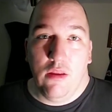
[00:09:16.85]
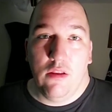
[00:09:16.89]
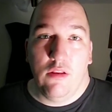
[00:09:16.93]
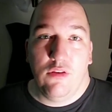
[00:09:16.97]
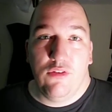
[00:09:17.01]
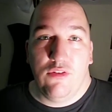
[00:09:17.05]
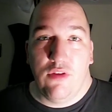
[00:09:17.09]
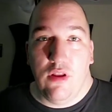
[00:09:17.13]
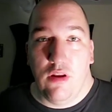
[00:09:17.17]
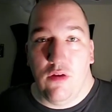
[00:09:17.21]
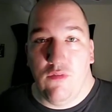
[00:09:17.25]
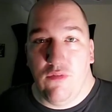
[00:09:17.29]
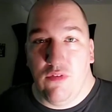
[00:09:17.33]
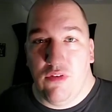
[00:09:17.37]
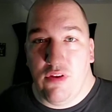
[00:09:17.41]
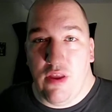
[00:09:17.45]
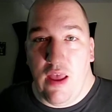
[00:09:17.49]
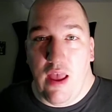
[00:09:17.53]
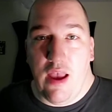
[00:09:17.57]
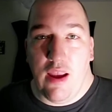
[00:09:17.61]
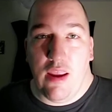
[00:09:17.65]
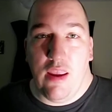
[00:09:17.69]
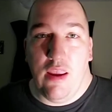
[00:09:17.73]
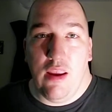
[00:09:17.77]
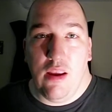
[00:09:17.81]
instead of
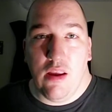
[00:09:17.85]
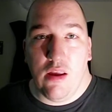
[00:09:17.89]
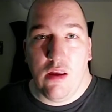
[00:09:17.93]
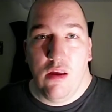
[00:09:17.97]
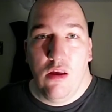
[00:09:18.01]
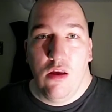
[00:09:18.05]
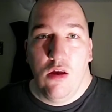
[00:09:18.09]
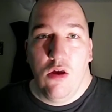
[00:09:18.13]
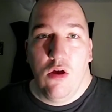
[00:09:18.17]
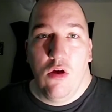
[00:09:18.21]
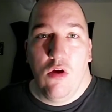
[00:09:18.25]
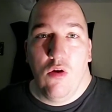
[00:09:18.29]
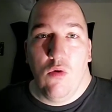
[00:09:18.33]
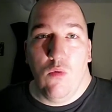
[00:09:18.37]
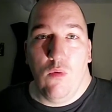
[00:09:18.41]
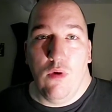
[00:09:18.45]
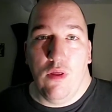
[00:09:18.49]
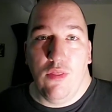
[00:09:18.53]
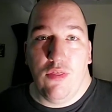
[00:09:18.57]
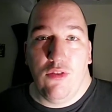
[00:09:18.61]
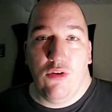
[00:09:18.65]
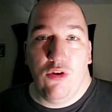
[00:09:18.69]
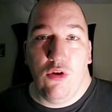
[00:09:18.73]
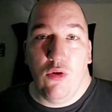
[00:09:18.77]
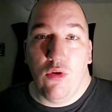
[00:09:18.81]
attacking
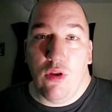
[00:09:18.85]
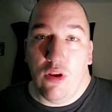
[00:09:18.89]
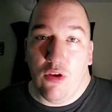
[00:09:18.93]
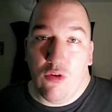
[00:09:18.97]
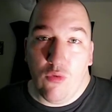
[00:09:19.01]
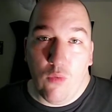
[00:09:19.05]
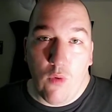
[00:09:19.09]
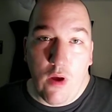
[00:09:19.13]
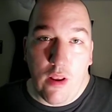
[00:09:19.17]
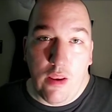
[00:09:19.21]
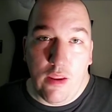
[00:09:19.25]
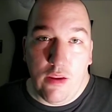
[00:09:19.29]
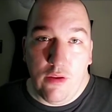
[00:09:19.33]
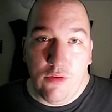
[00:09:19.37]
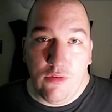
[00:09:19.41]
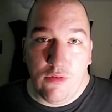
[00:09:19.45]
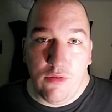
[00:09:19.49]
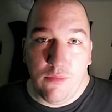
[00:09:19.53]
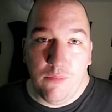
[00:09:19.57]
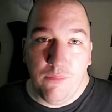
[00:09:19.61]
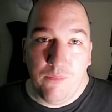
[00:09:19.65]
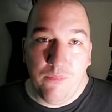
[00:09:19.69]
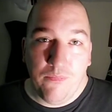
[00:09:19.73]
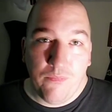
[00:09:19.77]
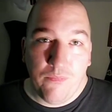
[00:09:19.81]
with 2d20s,